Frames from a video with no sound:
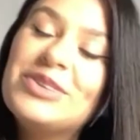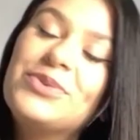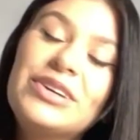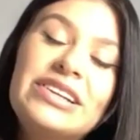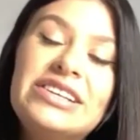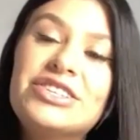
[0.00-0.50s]

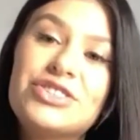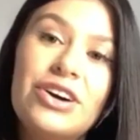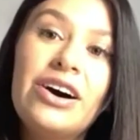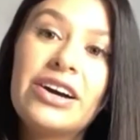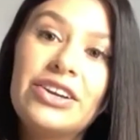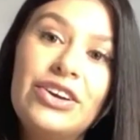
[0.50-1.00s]
really
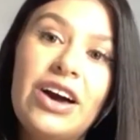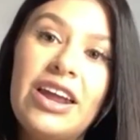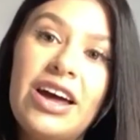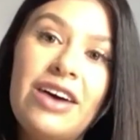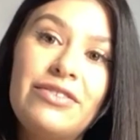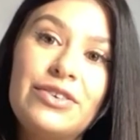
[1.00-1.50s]
strong, and you gotta
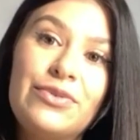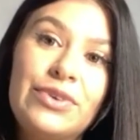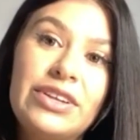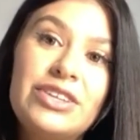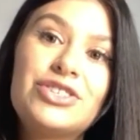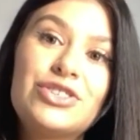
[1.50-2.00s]
have a
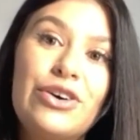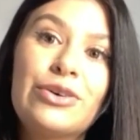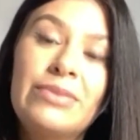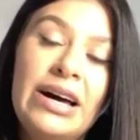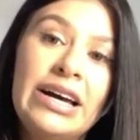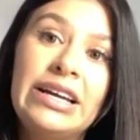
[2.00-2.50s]
really strong
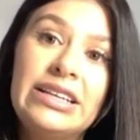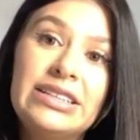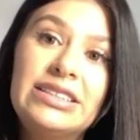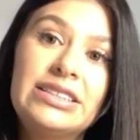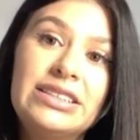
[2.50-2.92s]
mind.